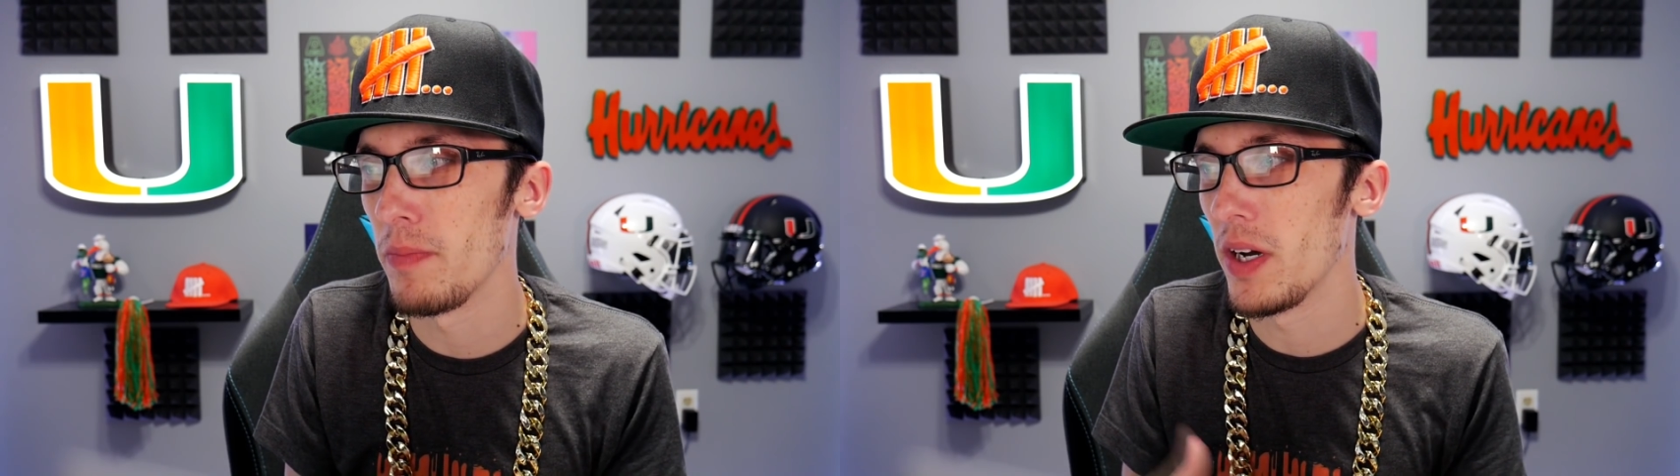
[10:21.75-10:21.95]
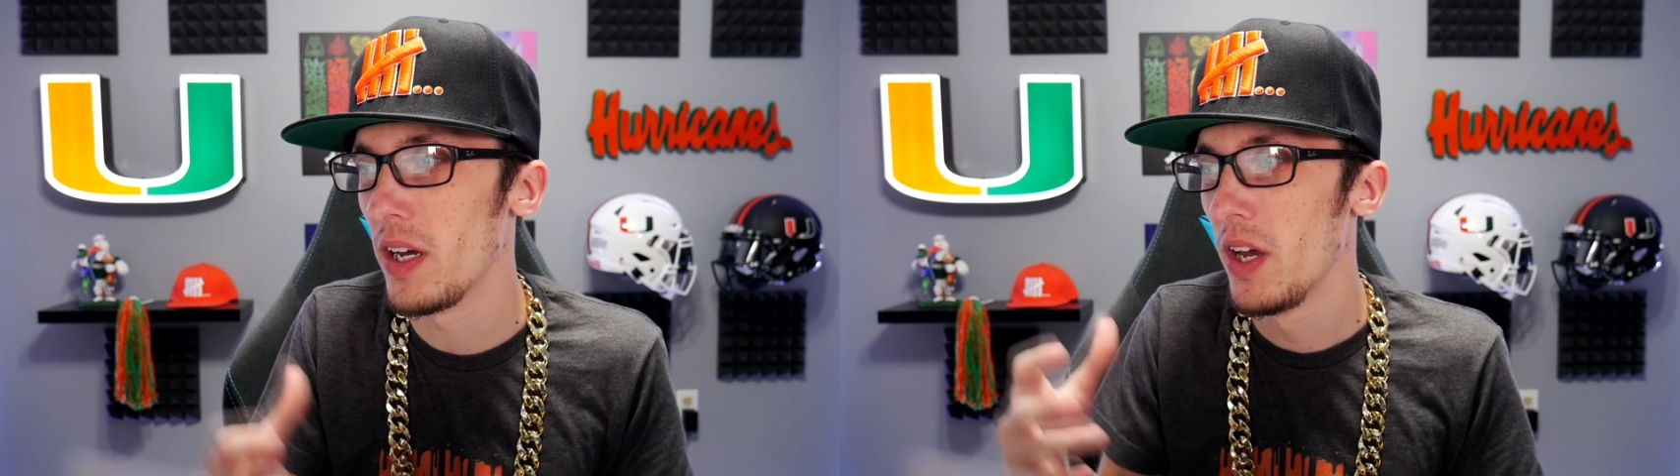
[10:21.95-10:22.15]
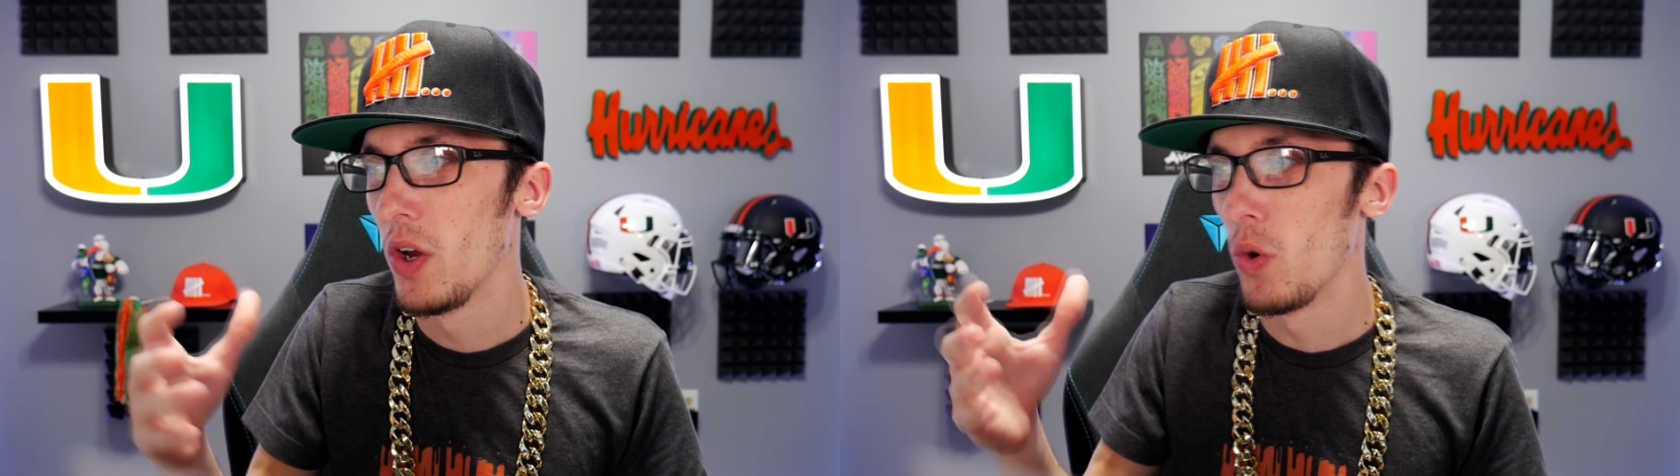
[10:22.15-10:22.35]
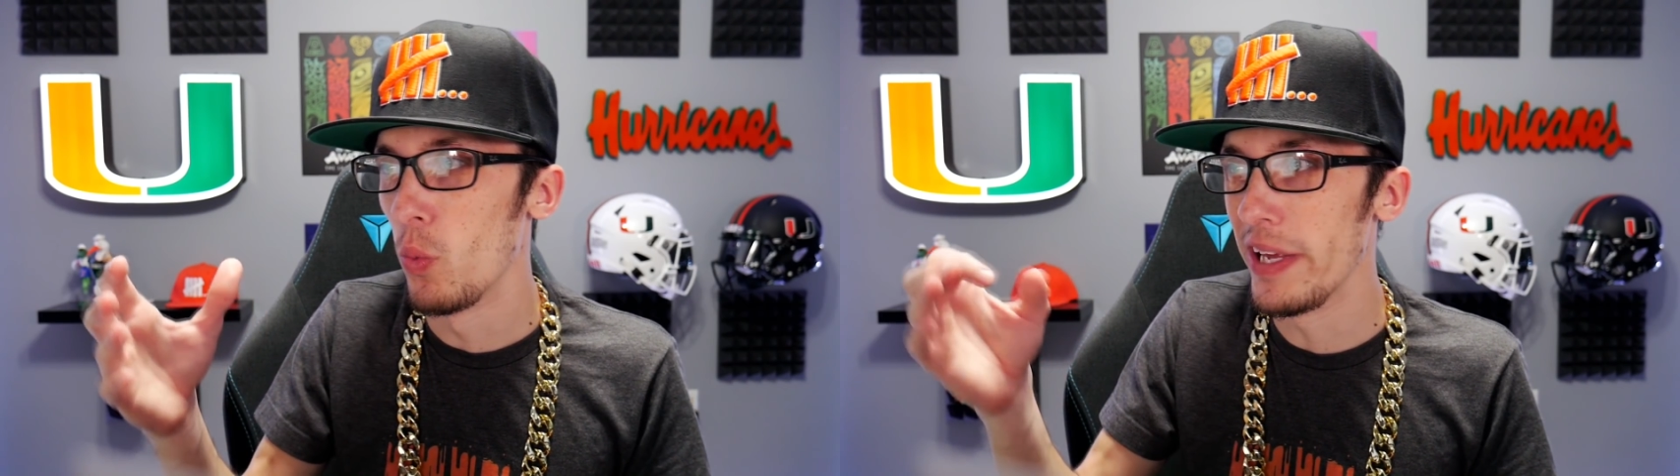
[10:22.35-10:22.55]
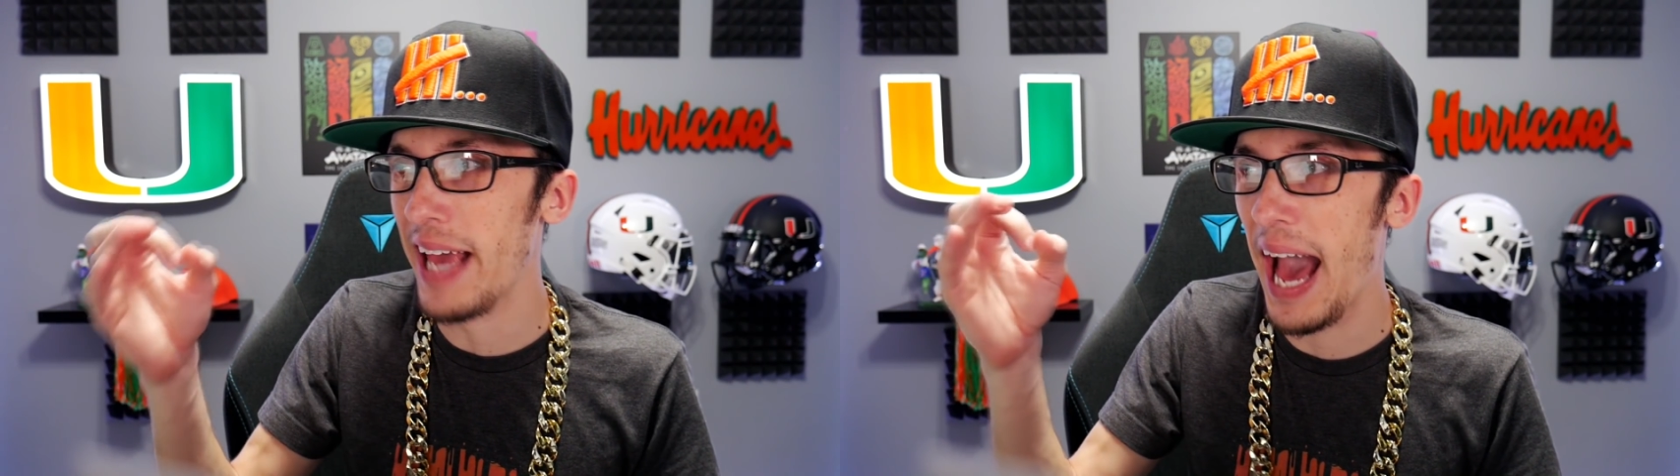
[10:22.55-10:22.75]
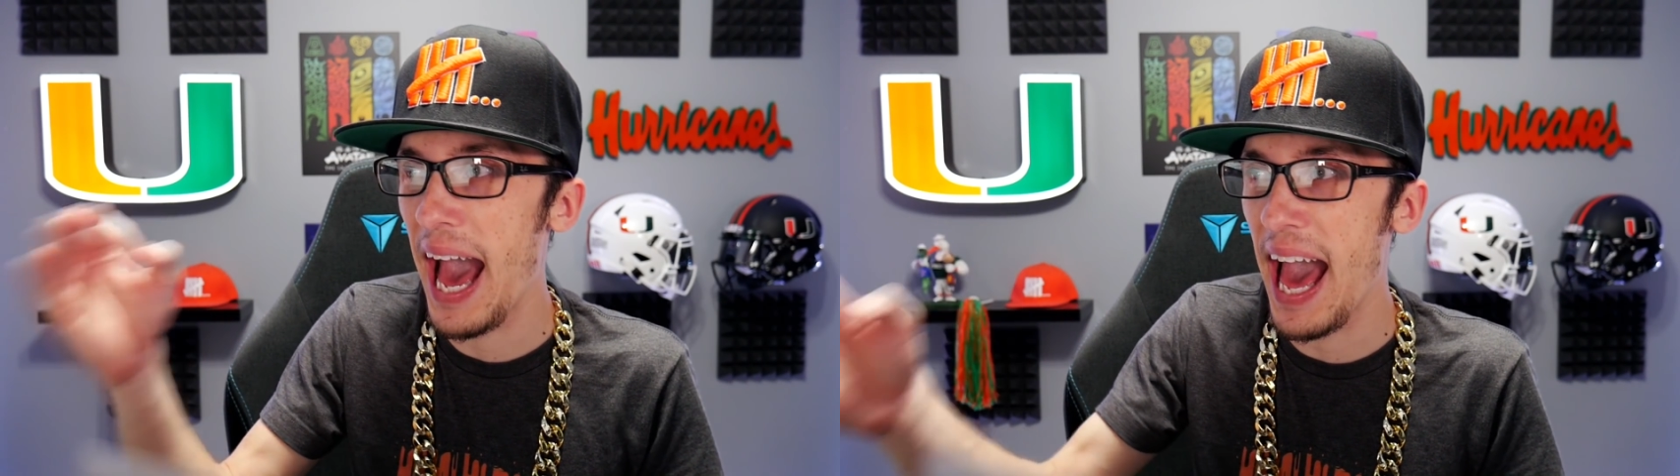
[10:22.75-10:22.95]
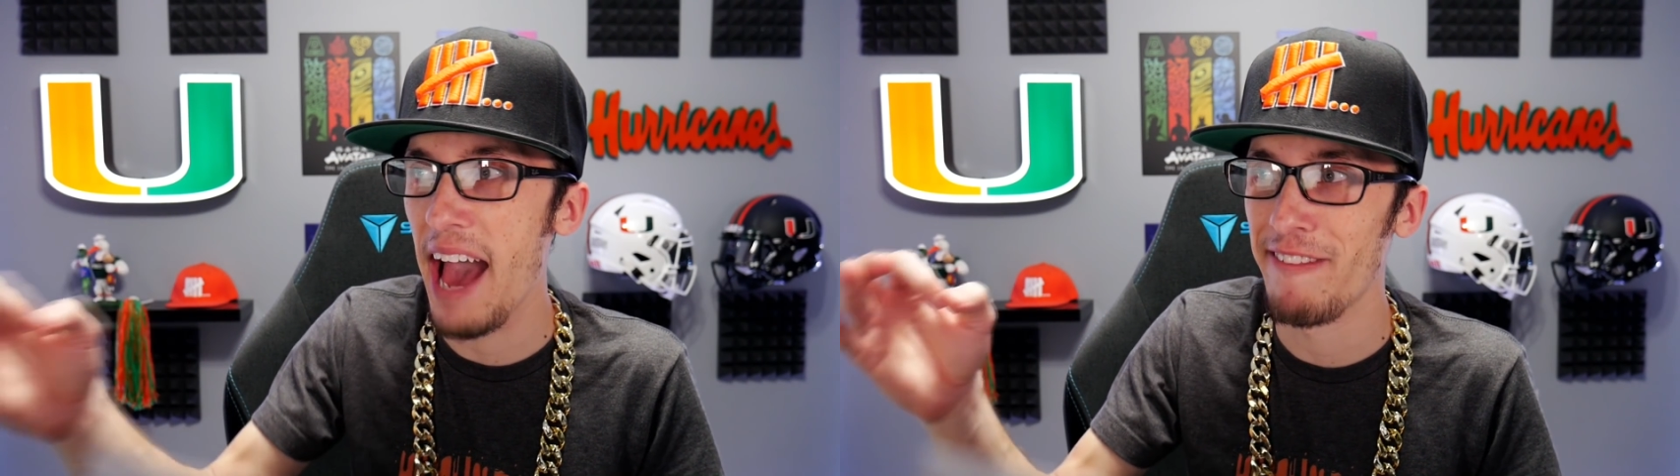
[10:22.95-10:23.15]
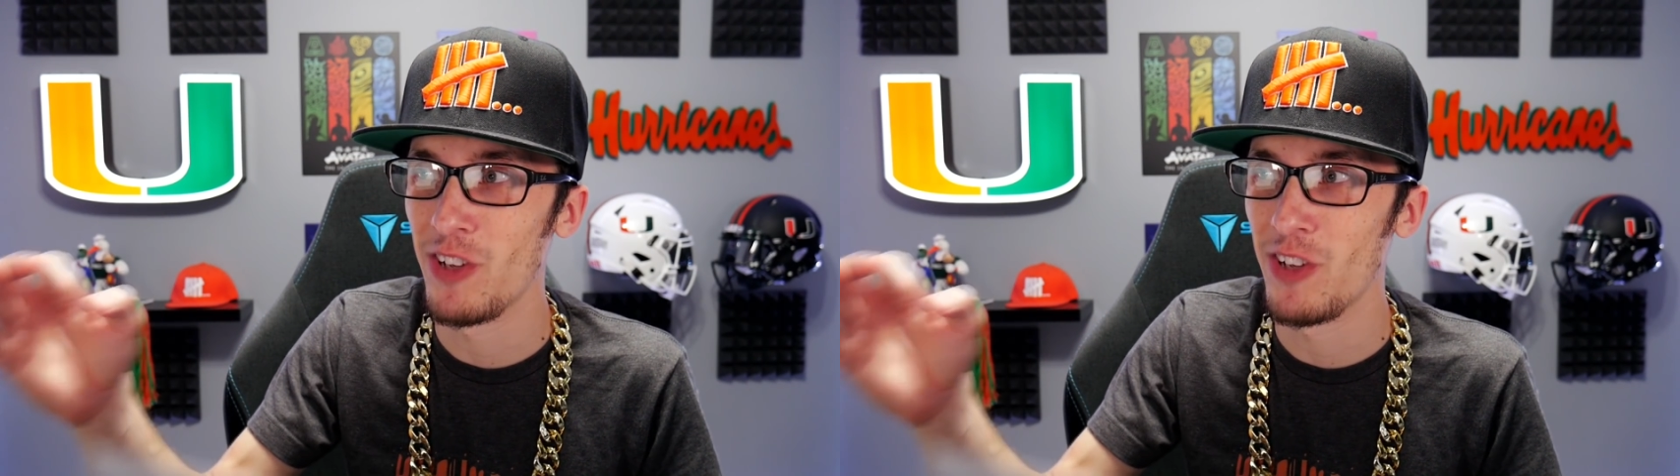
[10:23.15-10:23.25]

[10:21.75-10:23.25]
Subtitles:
but we have